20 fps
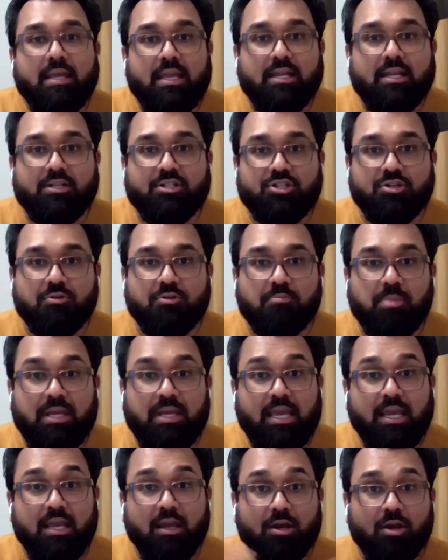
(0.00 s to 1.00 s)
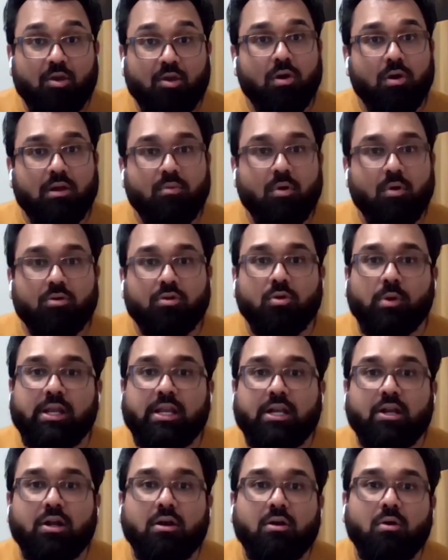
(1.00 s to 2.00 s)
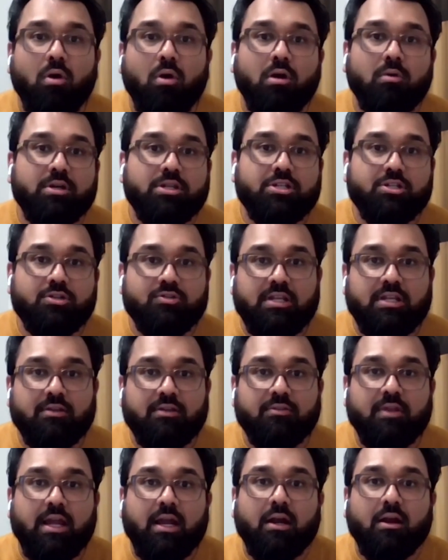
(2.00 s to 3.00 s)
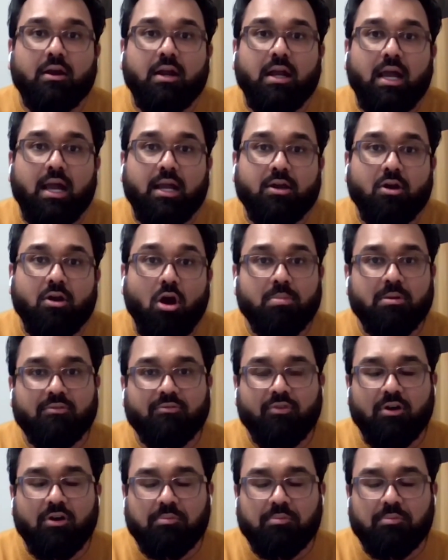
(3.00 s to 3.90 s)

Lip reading: into being quote unquote greener or reducing their carbon